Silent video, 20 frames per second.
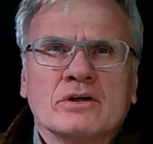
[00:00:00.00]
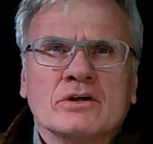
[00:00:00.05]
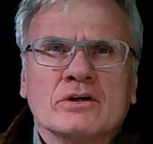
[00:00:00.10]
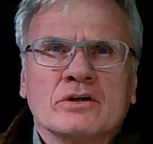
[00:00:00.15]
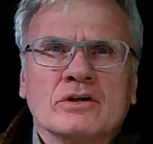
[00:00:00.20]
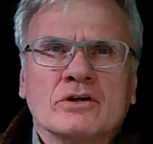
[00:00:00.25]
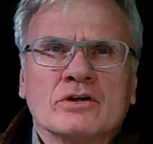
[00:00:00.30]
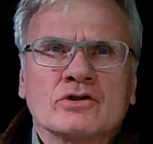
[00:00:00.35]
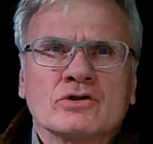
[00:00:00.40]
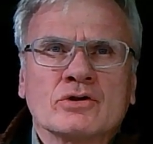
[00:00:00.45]

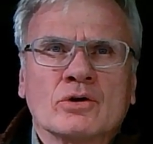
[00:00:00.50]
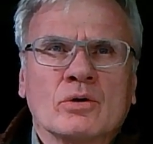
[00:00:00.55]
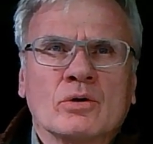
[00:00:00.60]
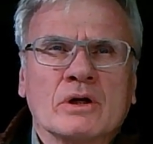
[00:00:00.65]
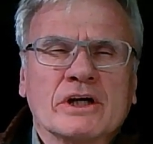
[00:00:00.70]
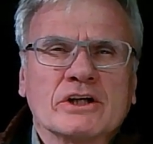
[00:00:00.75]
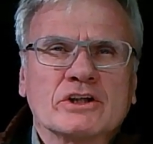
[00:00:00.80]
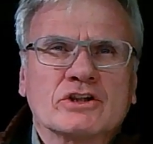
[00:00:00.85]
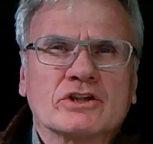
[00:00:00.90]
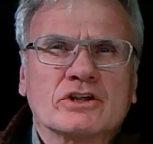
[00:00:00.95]
So
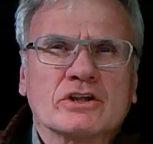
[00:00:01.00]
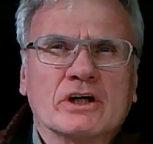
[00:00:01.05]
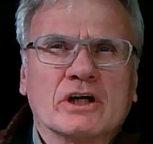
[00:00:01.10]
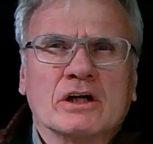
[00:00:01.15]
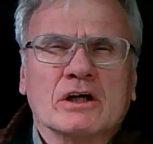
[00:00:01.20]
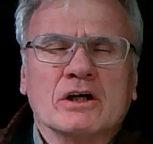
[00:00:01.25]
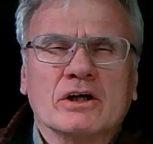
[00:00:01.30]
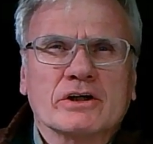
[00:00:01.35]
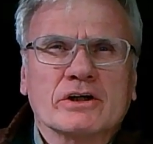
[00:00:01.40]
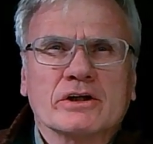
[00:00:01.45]
let's
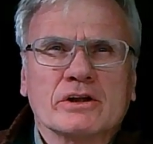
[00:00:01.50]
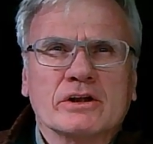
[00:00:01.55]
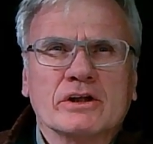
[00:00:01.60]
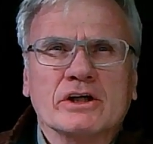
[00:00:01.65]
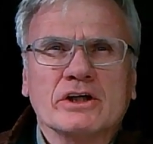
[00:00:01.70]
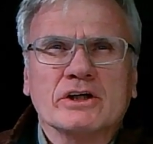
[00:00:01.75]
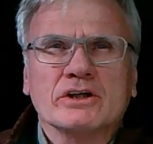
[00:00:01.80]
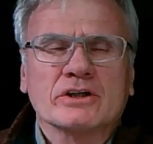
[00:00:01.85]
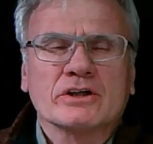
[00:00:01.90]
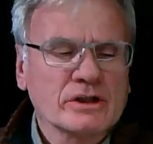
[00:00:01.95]
look at
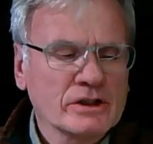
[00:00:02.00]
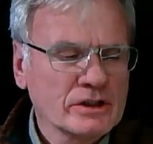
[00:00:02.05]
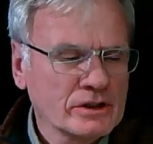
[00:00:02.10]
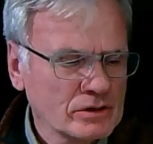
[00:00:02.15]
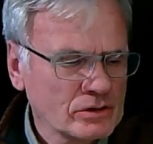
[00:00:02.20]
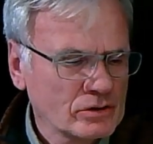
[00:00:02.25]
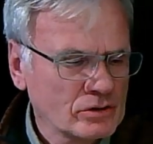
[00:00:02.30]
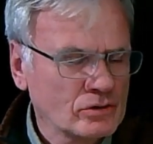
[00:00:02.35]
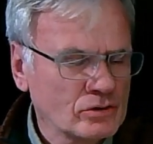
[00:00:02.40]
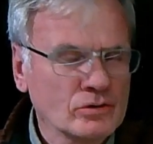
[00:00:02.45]
these
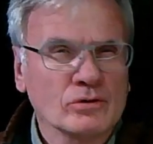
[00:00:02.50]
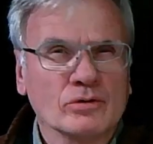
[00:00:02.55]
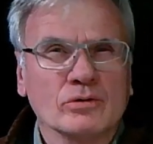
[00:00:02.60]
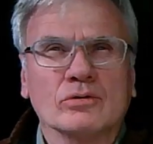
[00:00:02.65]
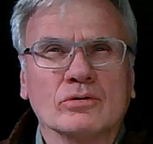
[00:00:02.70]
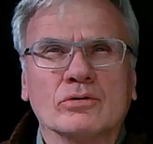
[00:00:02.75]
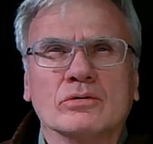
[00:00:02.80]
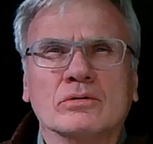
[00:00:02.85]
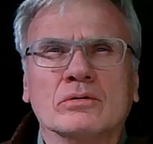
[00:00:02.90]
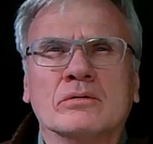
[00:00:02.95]

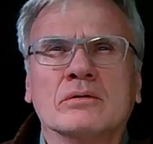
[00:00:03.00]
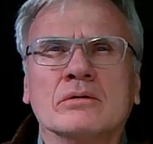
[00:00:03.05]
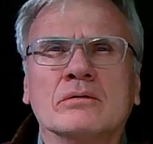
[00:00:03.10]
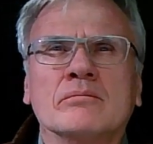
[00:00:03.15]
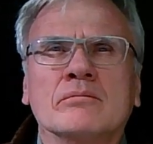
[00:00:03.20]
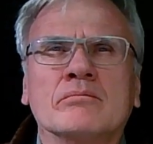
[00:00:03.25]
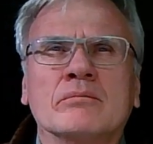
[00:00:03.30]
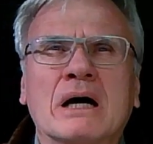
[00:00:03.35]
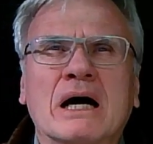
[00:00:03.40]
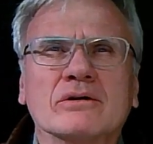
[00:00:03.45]
two
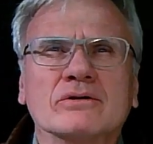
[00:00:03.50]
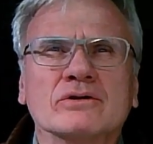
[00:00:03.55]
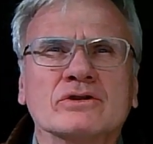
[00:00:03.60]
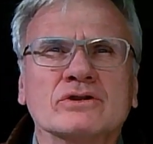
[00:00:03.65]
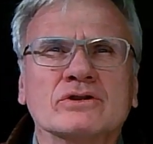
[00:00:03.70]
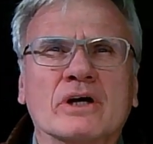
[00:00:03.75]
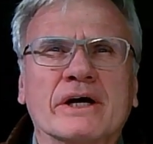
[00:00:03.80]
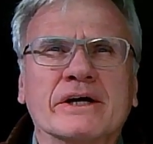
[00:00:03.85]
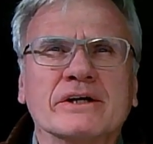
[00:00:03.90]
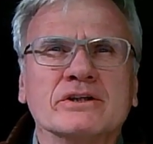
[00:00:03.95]
mountain
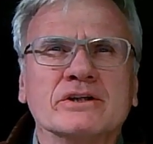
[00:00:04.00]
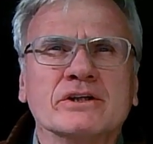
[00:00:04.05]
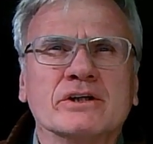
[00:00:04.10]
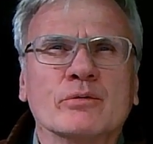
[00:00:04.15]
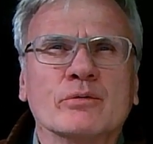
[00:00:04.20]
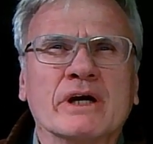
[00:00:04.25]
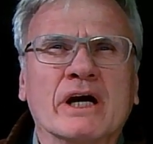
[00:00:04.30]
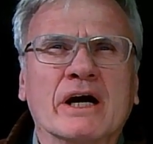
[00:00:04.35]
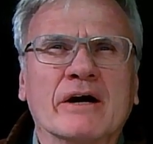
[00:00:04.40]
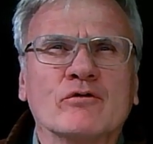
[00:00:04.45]
sides here.
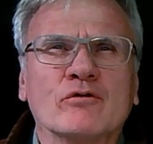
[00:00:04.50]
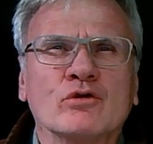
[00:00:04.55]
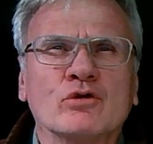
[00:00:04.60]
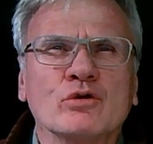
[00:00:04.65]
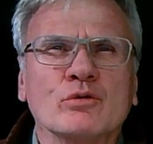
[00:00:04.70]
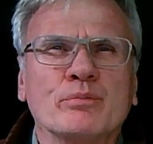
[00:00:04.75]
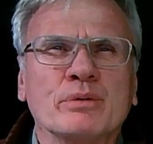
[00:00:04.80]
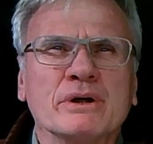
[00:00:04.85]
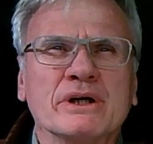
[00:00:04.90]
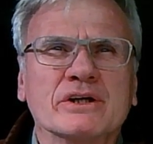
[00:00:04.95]
We have two
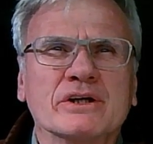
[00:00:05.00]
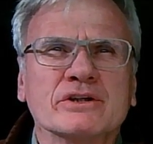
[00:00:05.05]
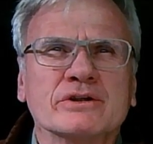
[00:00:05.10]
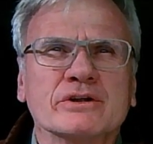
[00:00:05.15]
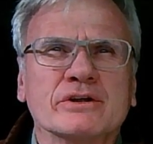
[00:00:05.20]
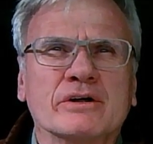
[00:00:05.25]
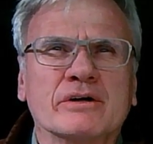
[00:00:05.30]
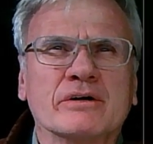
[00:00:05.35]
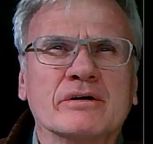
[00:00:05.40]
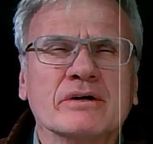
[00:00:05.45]
peaks that
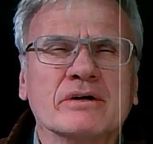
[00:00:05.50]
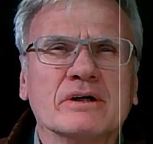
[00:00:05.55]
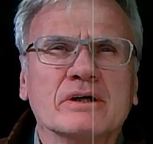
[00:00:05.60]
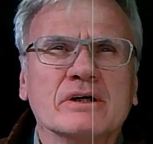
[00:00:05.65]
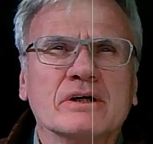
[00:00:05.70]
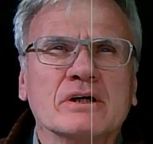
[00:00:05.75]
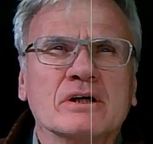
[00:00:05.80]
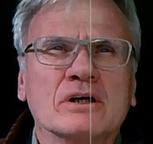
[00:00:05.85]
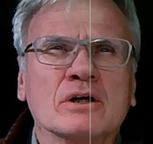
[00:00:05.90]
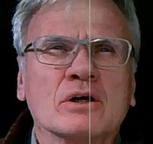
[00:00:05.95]
are
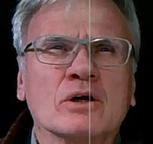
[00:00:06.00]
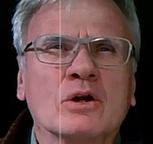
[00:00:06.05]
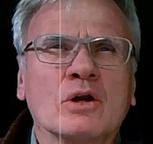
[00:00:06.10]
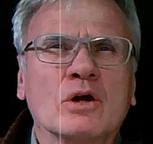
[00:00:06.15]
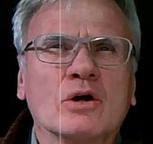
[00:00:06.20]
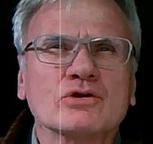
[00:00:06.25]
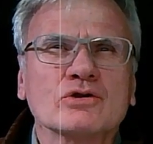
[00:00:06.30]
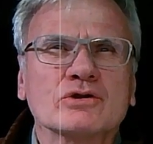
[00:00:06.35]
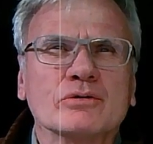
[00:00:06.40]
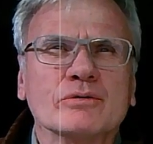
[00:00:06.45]

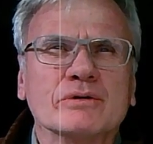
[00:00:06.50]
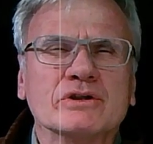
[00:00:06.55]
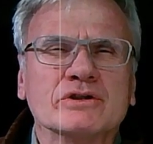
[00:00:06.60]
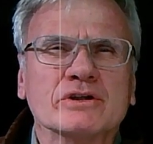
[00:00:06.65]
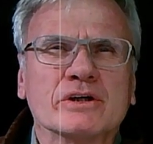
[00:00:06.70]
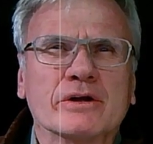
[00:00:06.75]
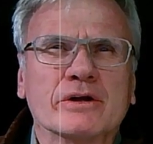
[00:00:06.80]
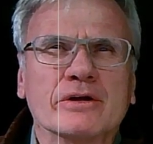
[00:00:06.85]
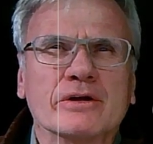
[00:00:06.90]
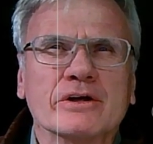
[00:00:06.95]
close to each
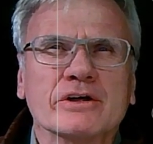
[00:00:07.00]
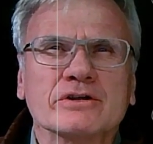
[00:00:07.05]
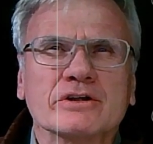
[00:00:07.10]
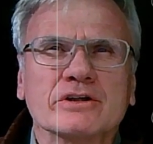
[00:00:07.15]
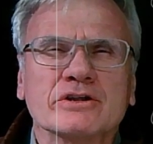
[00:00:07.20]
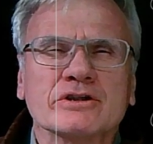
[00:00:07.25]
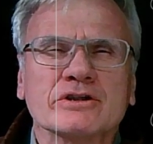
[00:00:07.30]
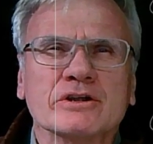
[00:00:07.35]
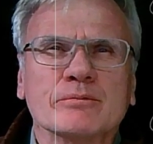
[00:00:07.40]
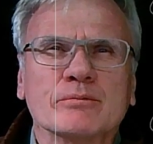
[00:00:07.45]
other. This is
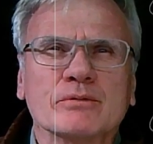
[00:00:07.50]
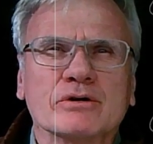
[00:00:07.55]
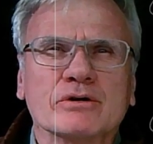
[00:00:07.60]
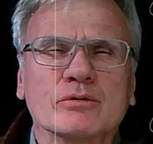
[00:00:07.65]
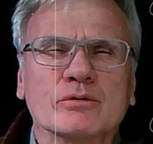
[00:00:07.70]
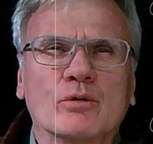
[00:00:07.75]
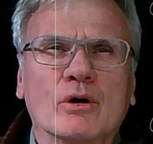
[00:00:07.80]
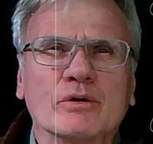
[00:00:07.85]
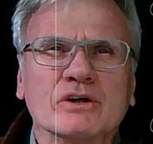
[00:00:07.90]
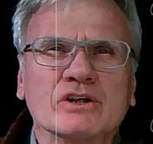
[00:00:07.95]
similar to
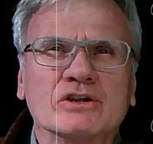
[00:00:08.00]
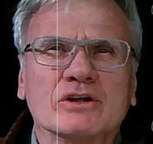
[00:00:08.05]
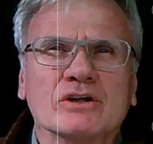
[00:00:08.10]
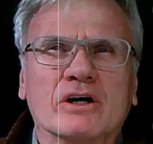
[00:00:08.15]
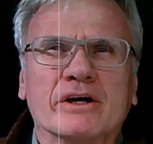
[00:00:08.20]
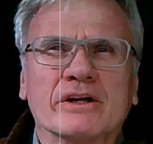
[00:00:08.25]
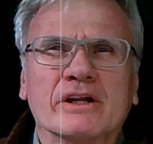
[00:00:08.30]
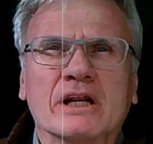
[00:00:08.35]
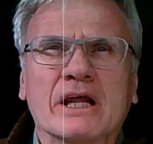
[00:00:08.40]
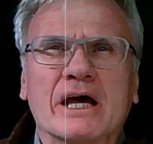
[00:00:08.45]
what we saw
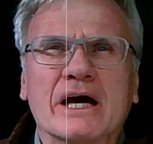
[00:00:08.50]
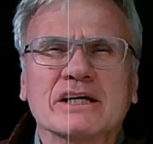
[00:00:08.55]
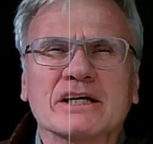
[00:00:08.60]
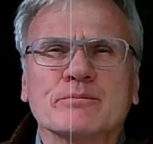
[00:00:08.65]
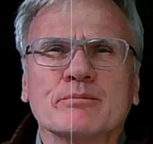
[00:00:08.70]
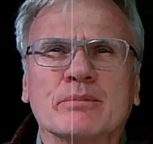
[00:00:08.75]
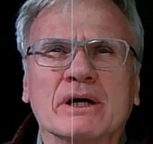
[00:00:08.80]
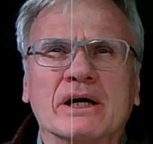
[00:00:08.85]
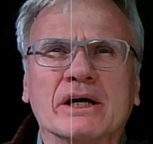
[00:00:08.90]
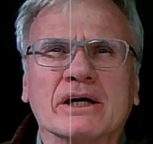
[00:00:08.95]
on the last
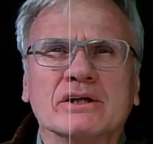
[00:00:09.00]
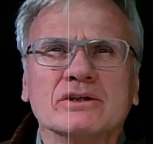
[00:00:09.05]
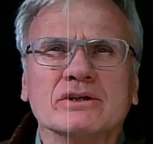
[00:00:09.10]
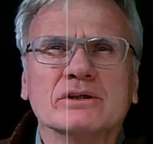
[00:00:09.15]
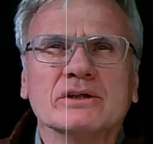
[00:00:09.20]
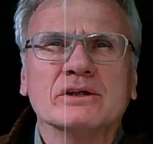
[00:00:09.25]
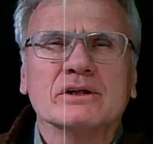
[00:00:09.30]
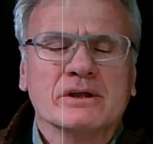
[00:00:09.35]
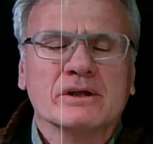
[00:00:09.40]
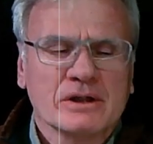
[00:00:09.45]
page,
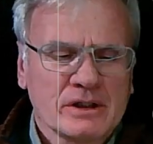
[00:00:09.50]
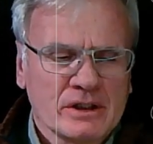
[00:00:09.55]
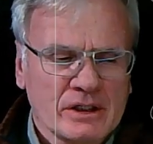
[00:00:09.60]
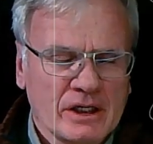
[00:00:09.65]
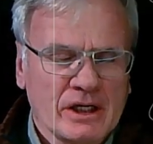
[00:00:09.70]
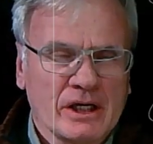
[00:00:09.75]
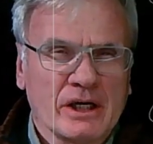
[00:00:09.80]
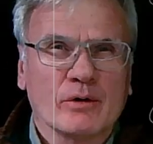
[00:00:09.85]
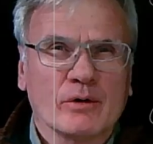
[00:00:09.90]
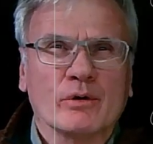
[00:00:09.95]

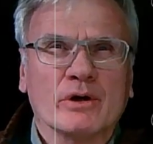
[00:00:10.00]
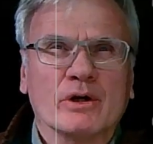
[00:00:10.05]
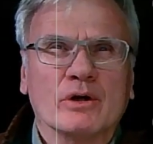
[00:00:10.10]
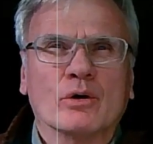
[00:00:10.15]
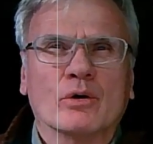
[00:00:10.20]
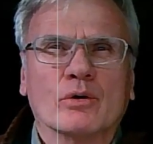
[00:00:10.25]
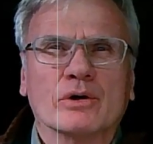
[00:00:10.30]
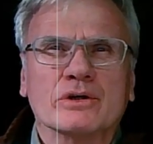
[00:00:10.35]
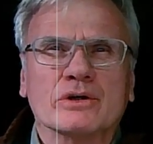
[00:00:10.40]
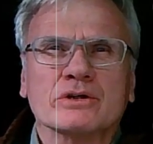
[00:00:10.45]
and we
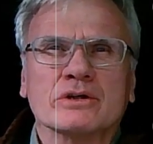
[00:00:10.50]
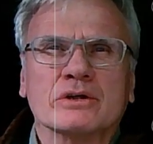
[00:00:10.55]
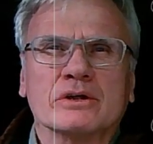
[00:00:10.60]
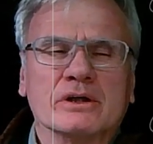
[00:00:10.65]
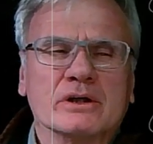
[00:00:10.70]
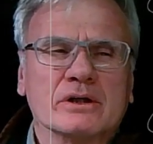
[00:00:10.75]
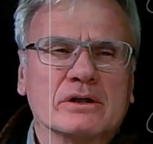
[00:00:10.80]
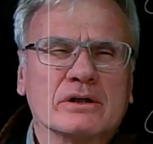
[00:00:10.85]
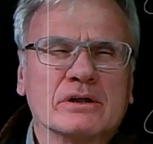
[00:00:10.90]
notice that